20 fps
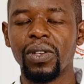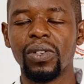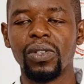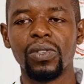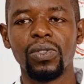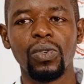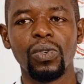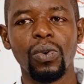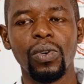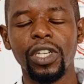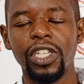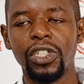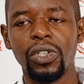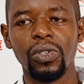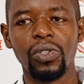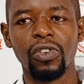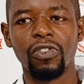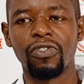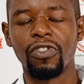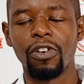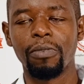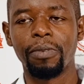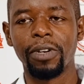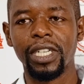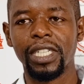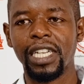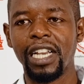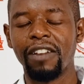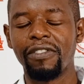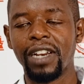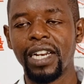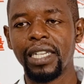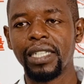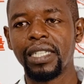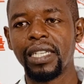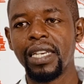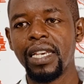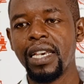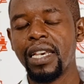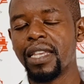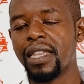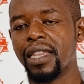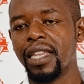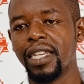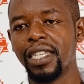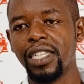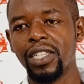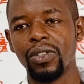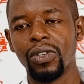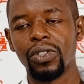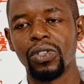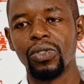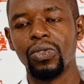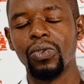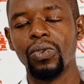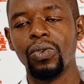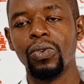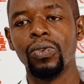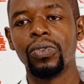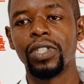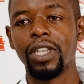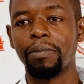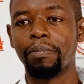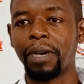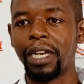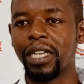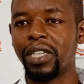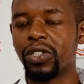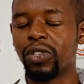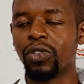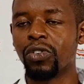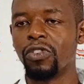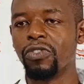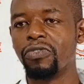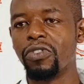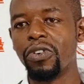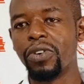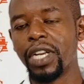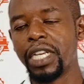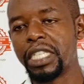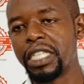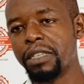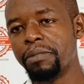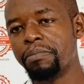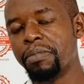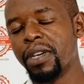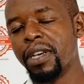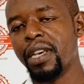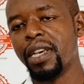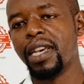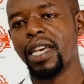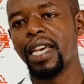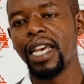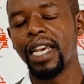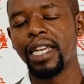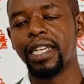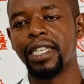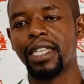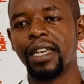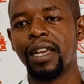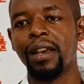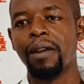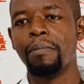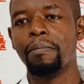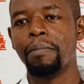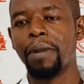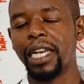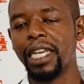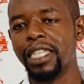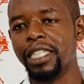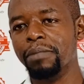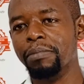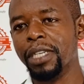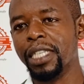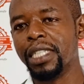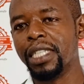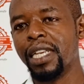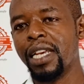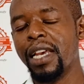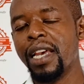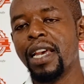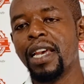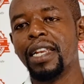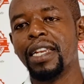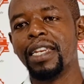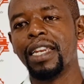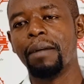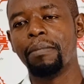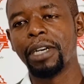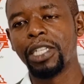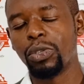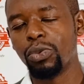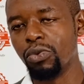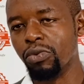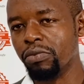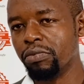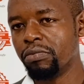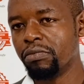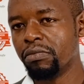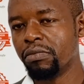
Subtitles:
So issues of corporate governance, they did not do separation of ownership and management. Number two,